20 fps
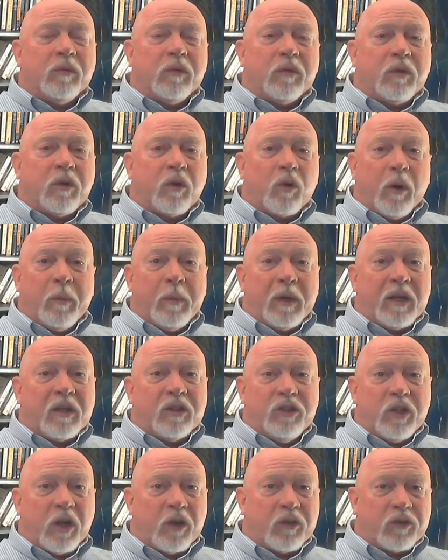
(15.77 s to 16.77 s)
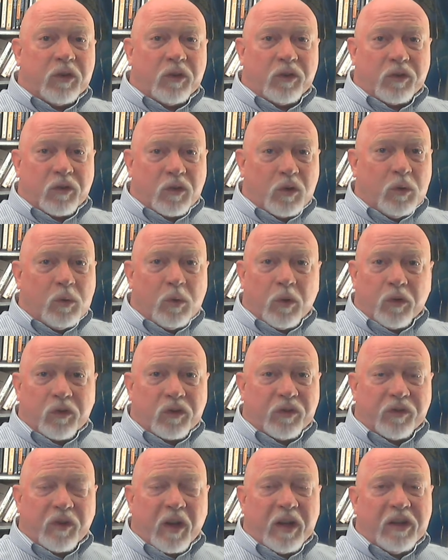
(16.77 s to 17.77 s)
criminal justice tools
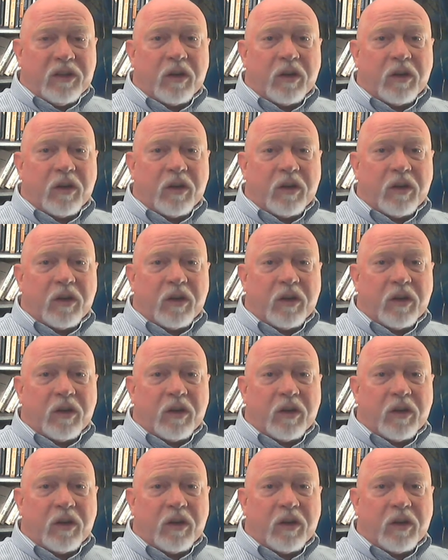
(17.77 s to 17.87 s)
to fight